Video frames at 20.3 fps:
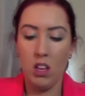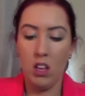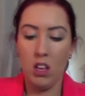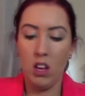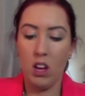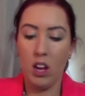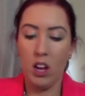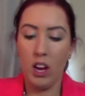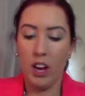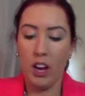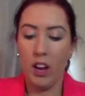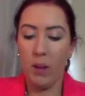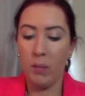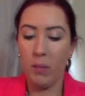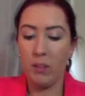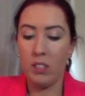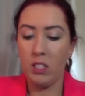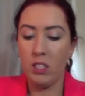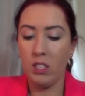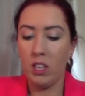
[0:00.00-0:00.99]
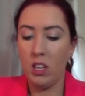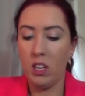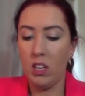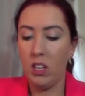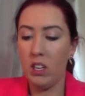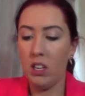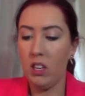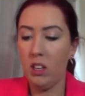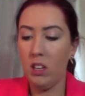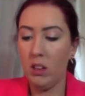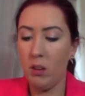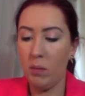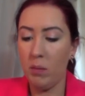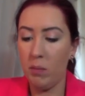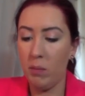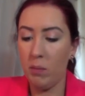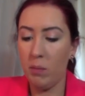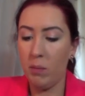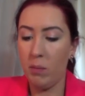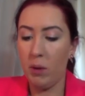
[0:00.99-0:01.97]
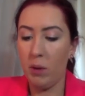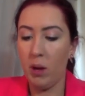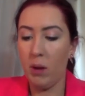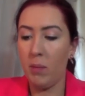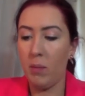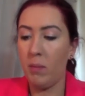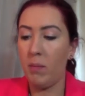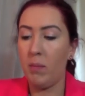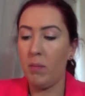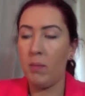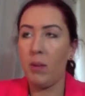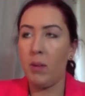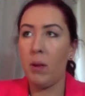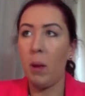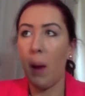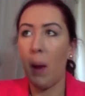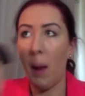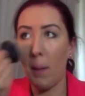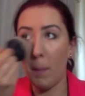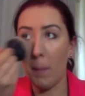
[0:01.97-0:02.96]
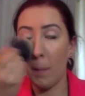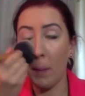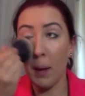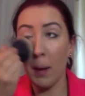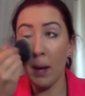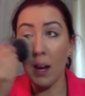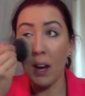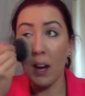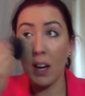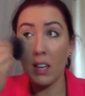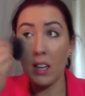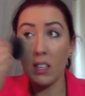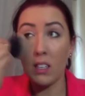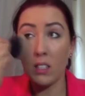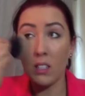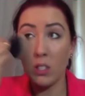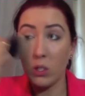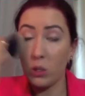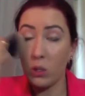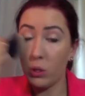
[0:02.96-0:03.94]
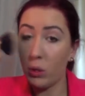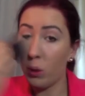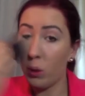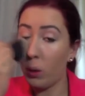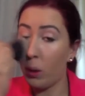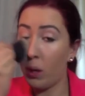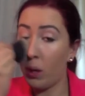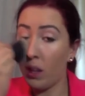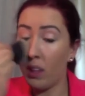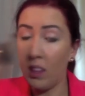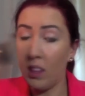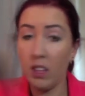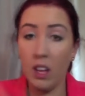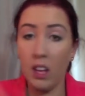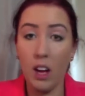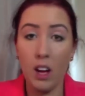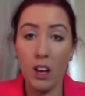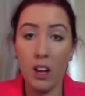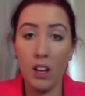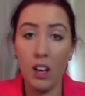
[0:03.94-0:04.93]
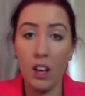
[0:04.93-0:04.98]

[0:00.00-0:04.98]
I am just gonna pop a bit and do the